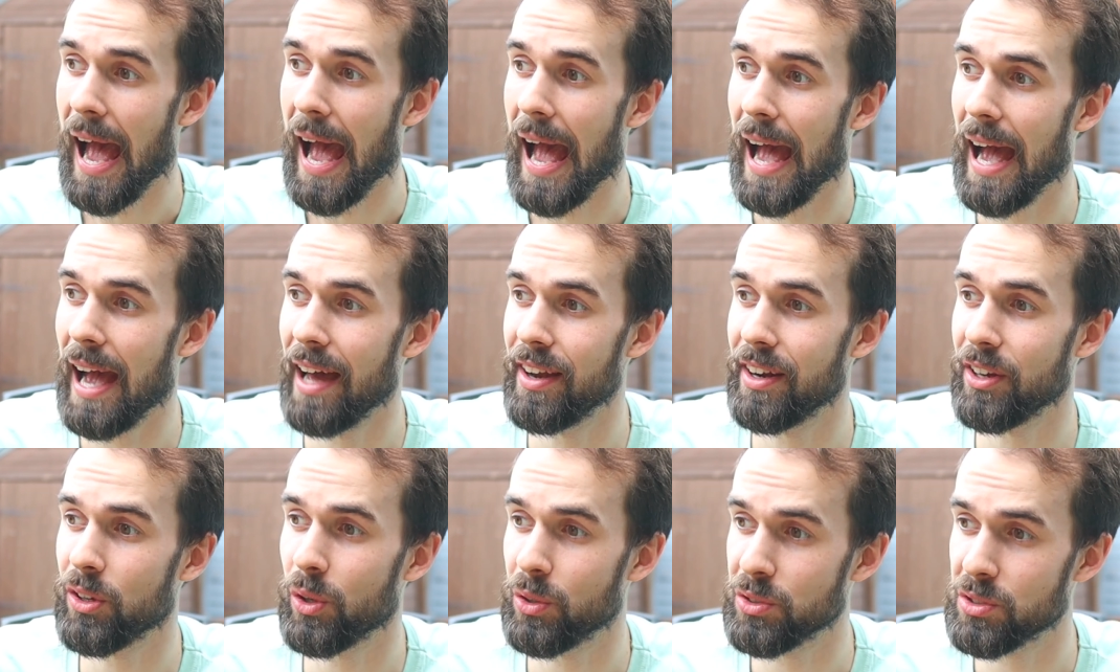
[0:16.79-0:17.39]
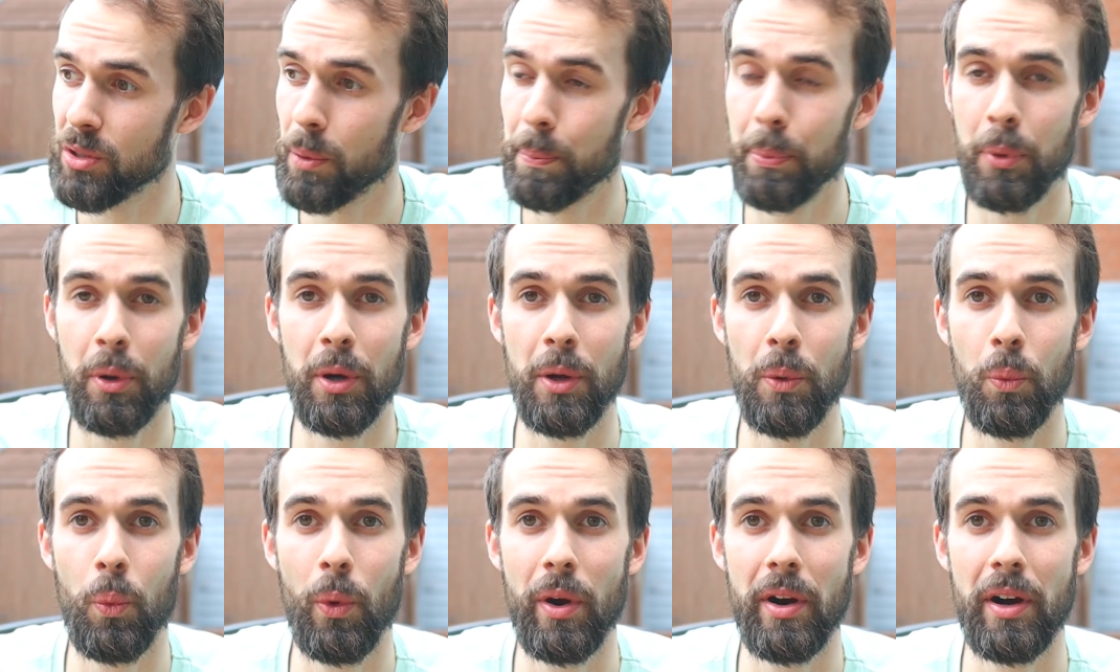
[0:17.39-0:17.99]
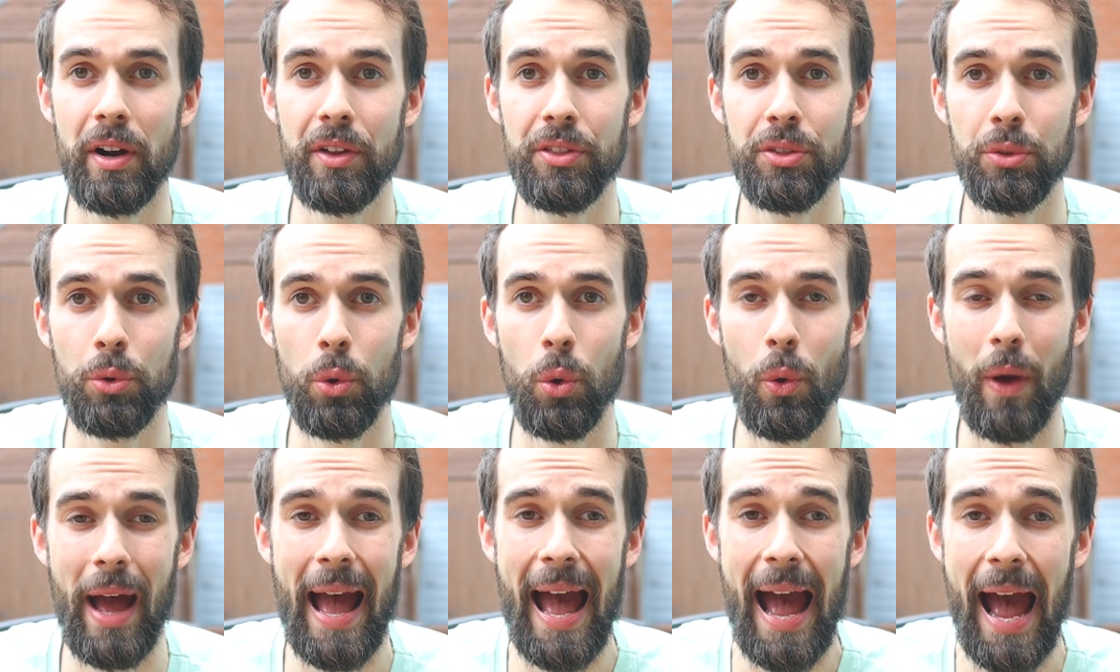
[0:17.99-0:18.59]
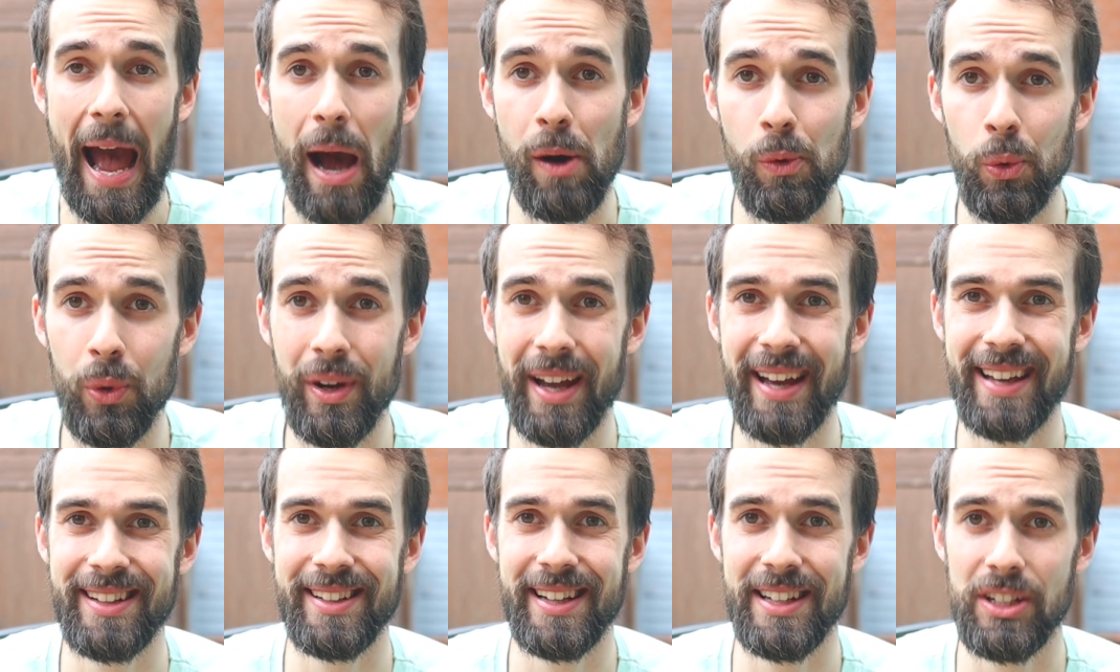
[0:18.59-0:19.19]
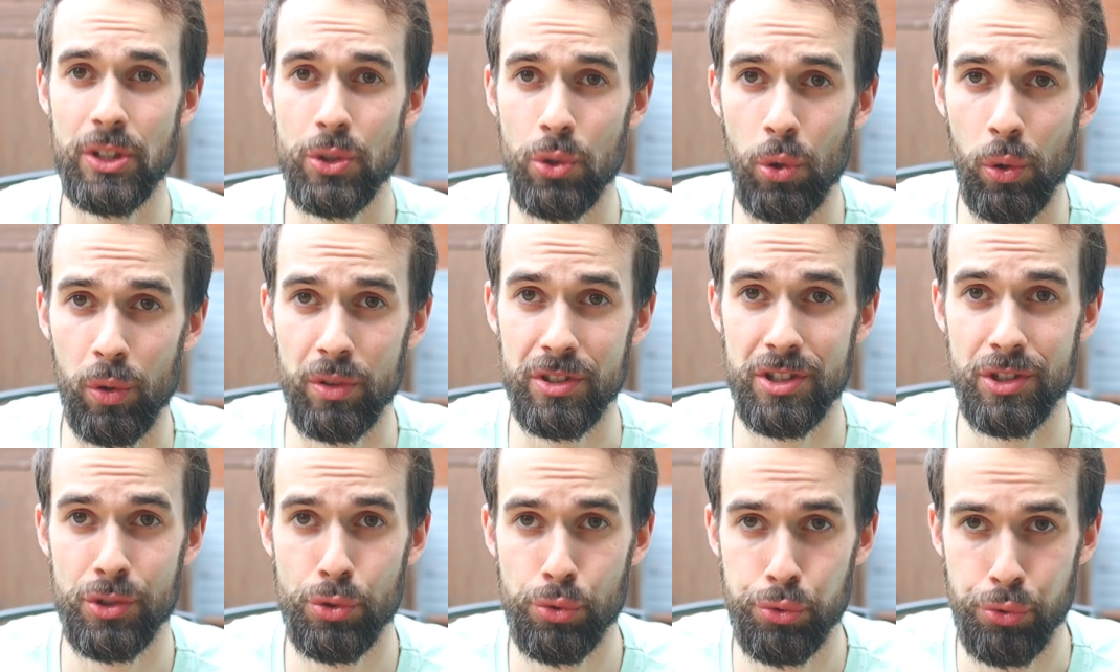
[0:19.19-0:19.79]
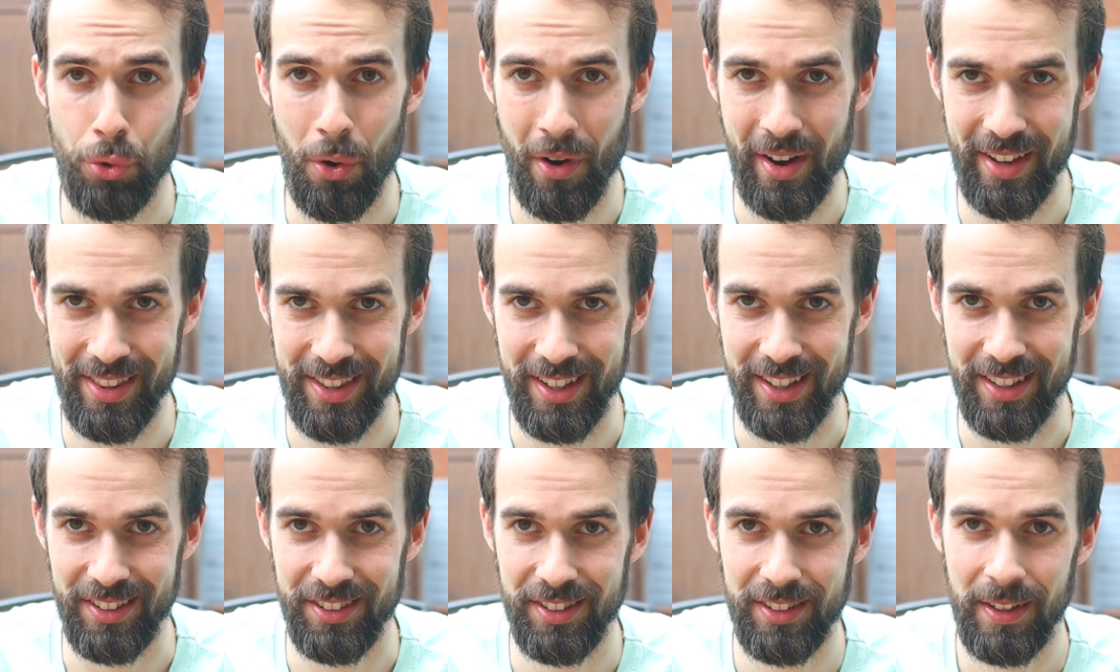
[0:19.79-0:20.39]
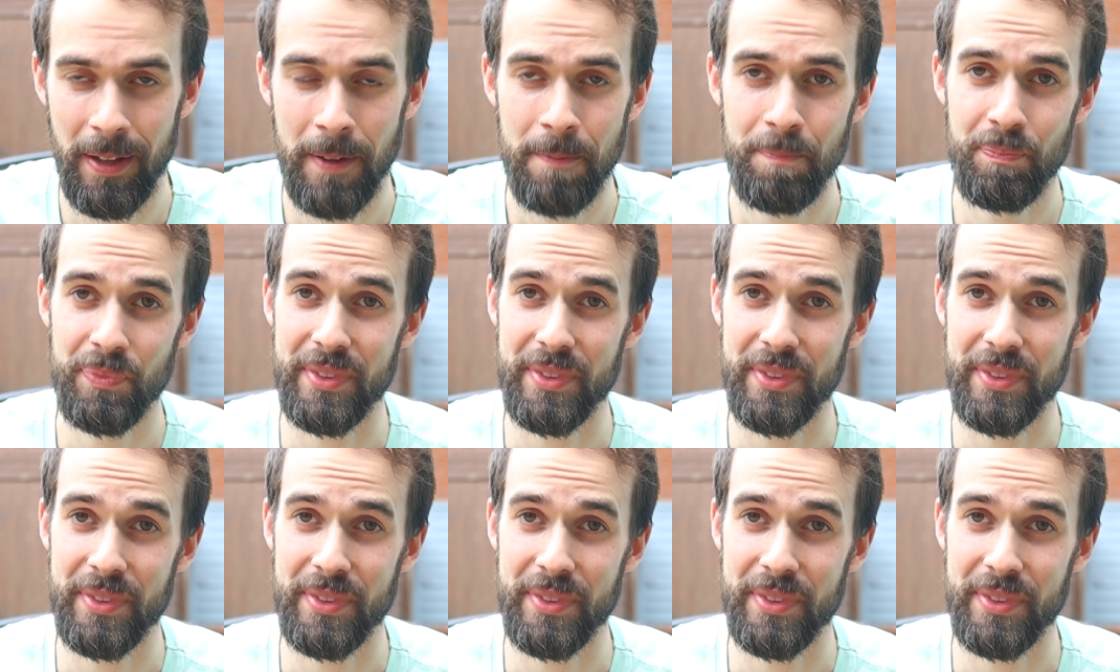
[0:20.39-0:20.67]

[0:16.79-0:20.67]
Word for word: And I got to a point where I thought, how can I not try this?